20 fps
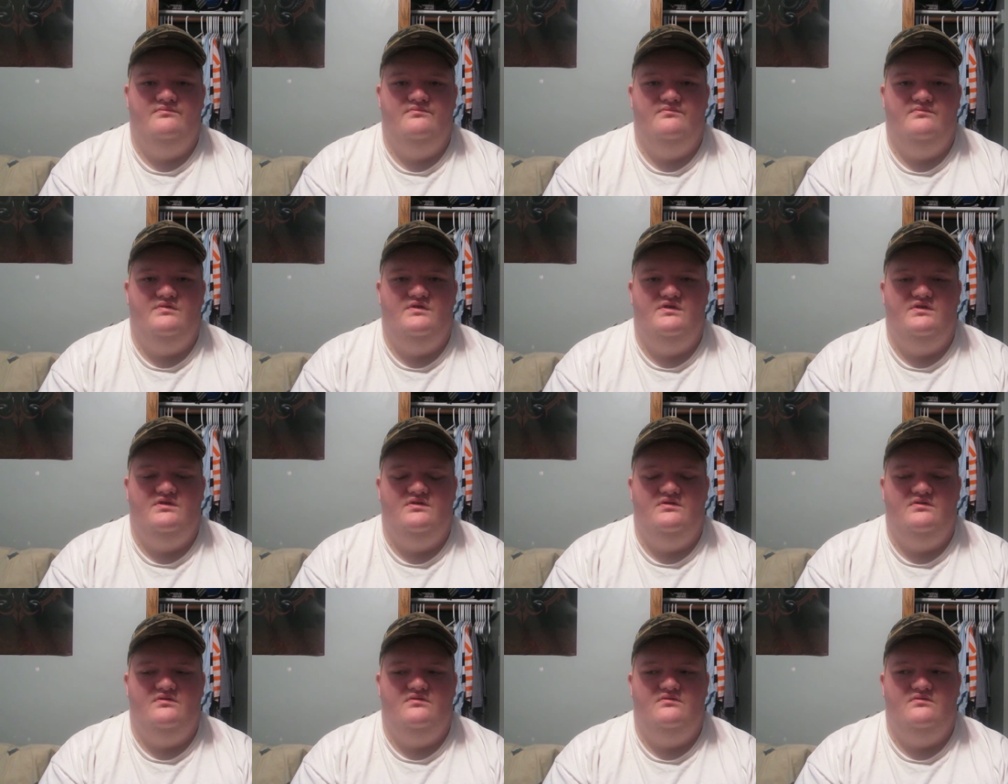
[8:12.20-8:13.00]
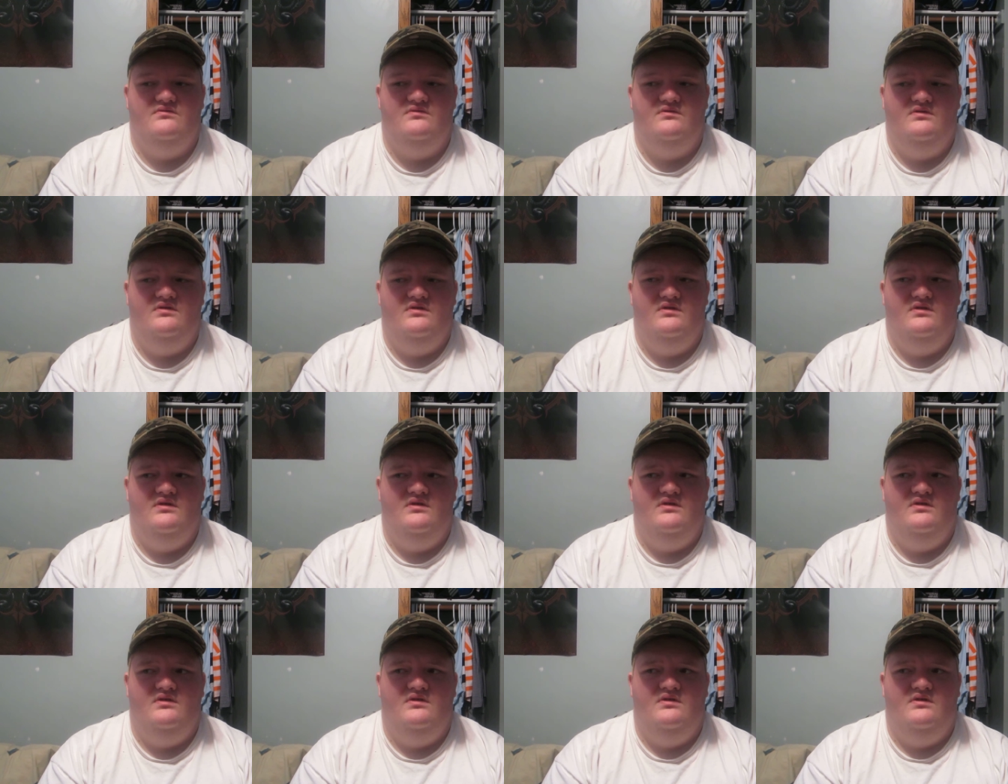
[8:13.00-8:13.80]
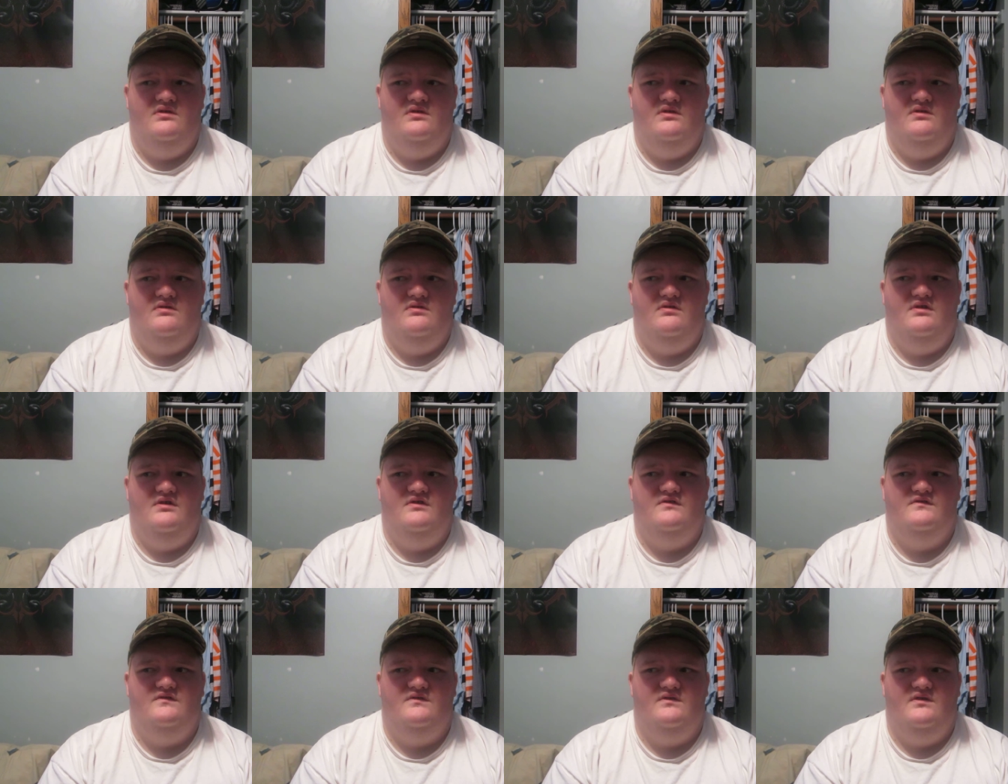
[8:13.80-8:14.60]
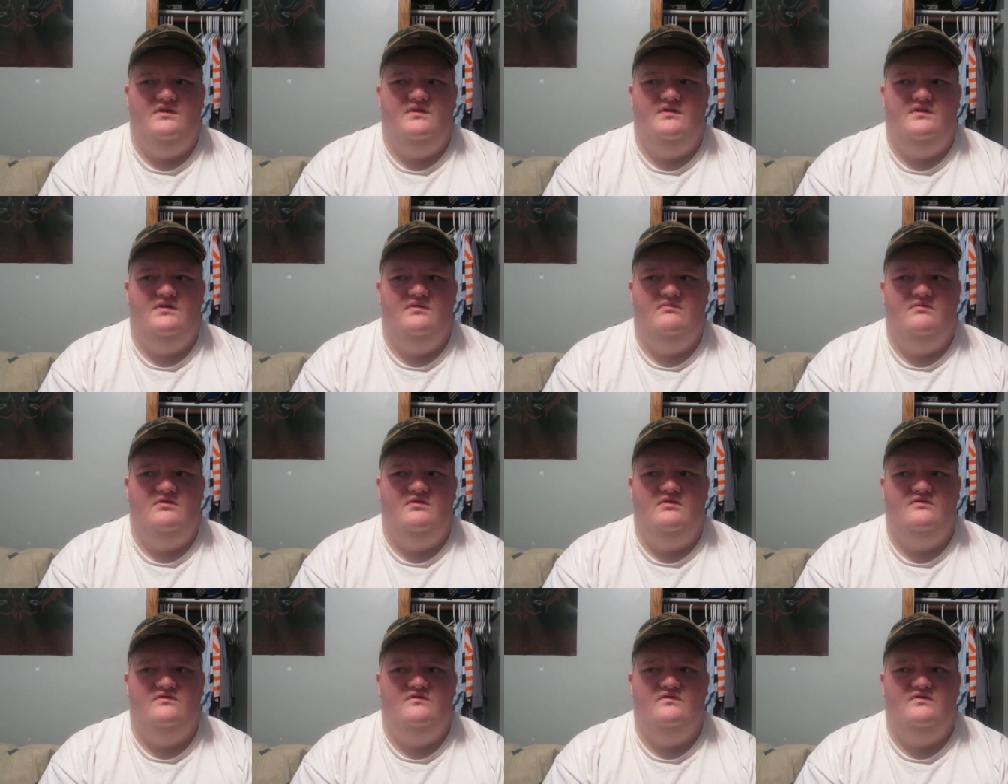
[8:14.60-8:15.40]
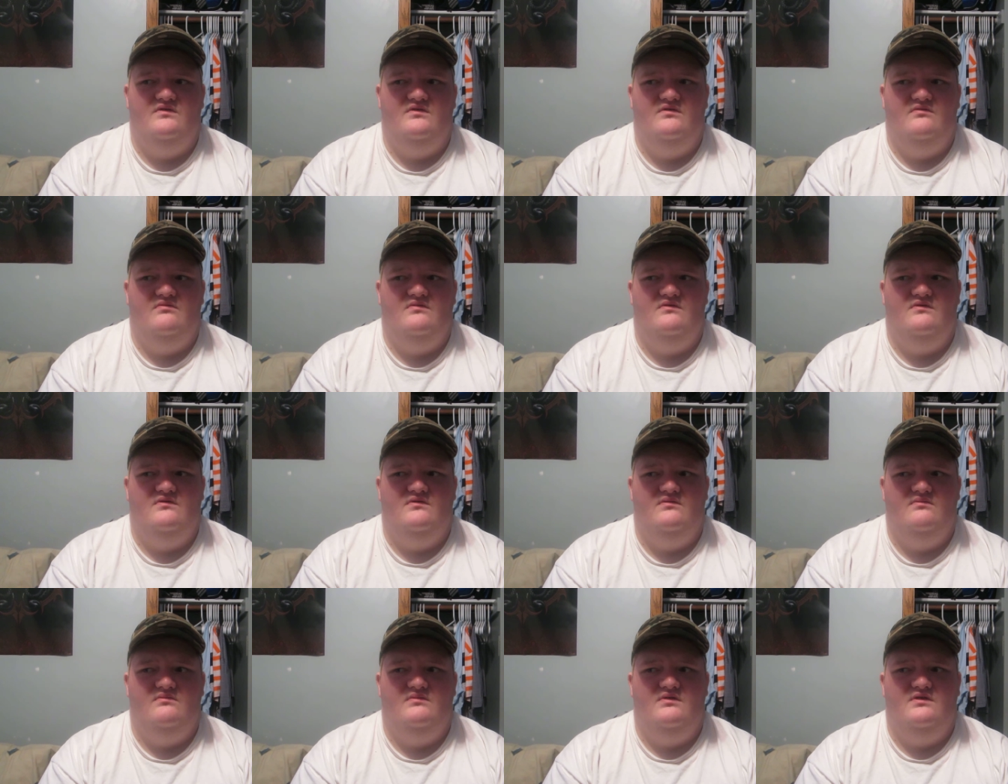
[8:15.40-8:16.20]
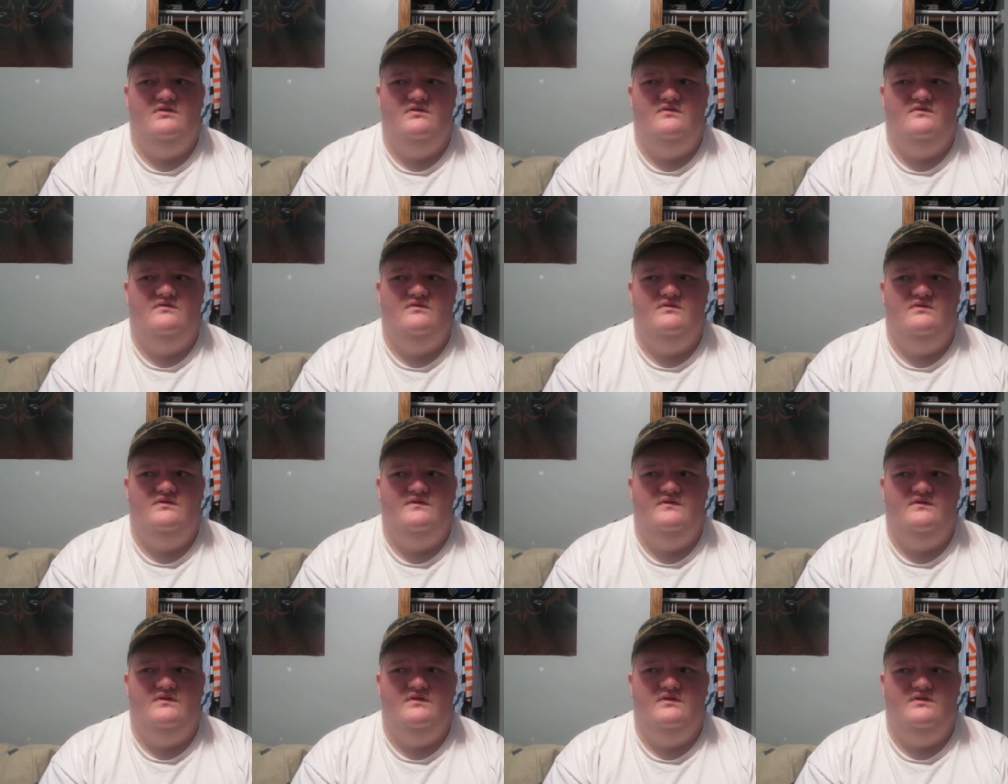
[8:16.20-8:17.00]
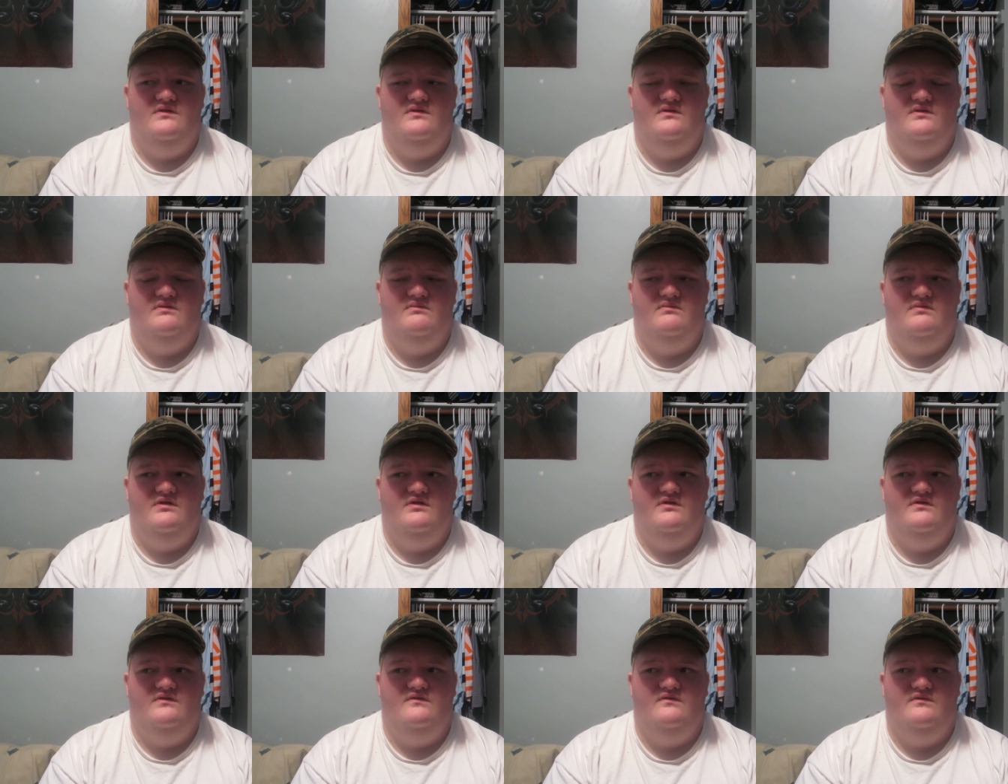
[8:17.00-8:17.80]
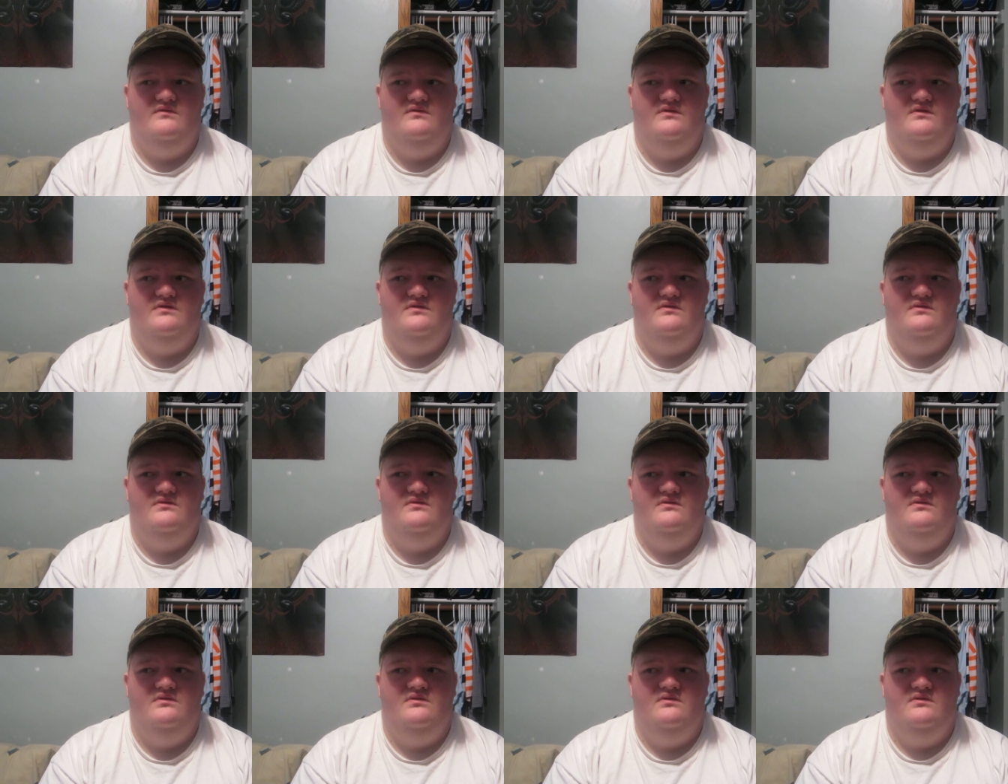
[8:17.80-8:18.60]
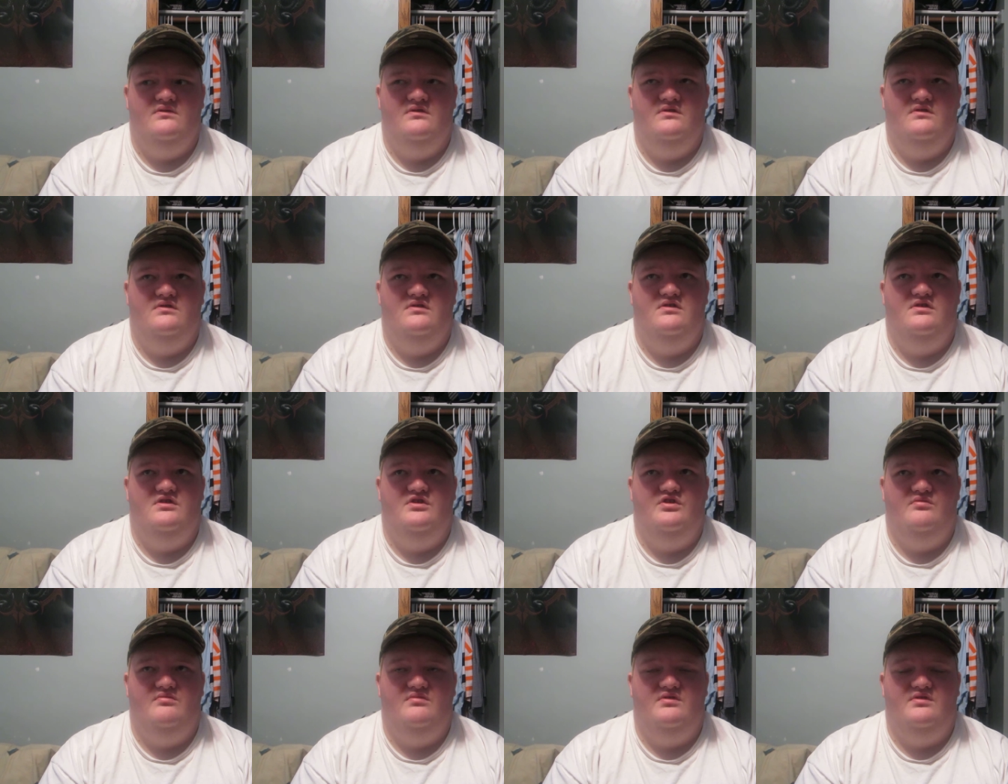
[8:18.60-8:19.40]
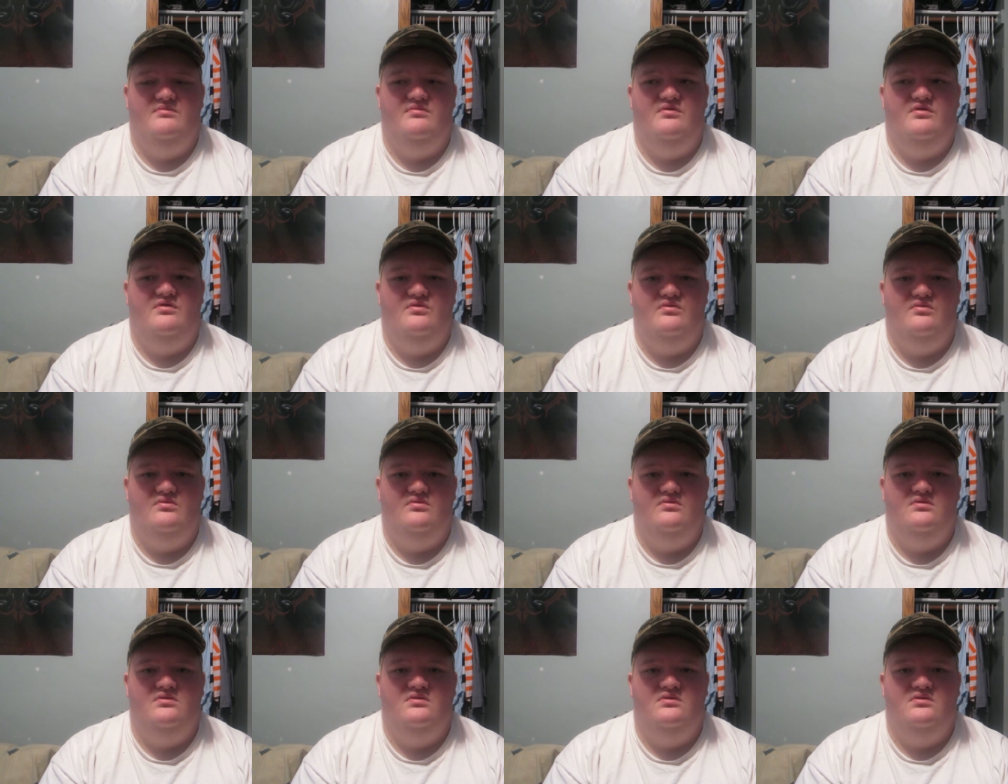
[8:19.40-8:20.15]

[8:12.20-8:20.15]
But, you know, Actually, I think Marjorie, Marjorie said, uh, Marjorie, you know, my bowl,